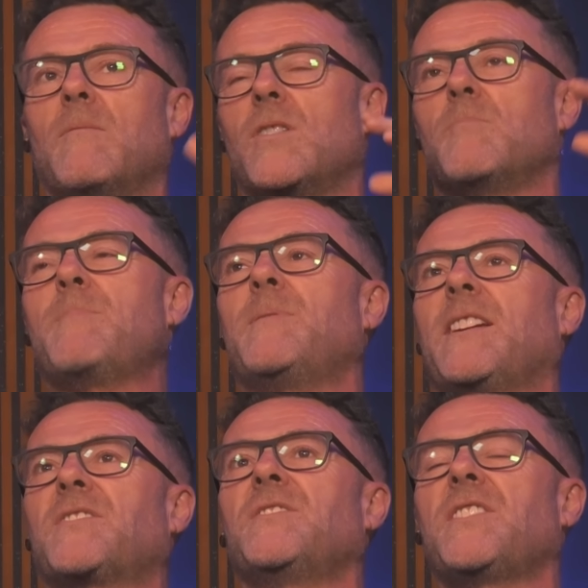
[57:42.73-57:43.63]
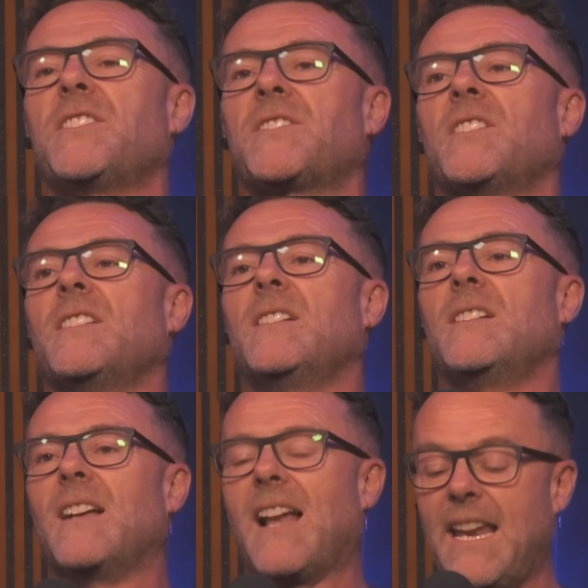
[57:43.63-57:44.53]
One of my predictions is
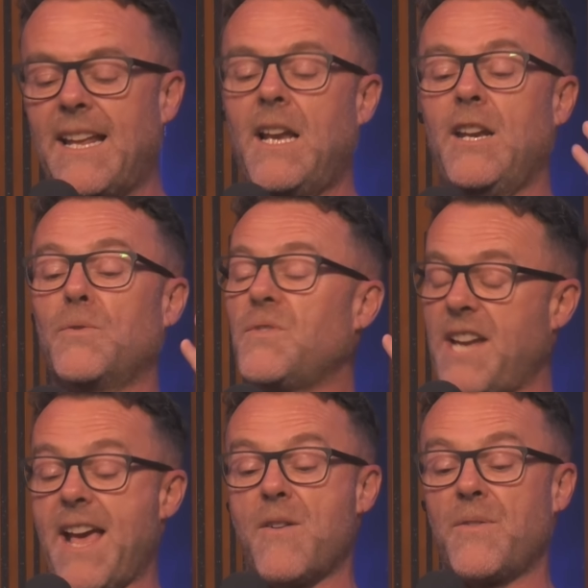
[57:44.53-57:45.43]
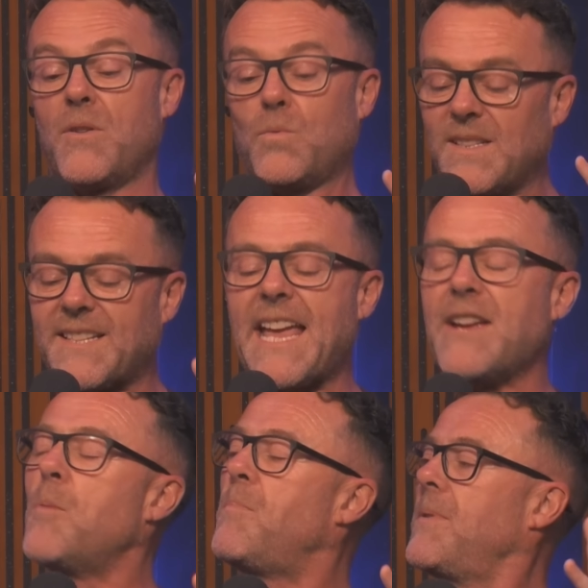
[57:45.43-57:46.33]
Little Luton Town will stay
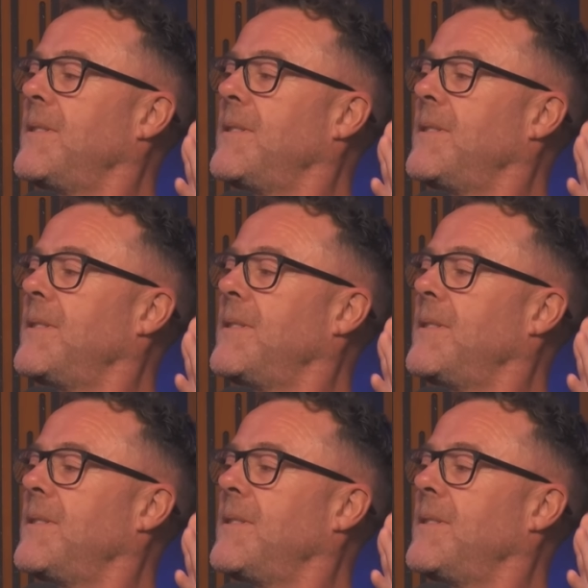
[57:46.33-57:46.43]
up.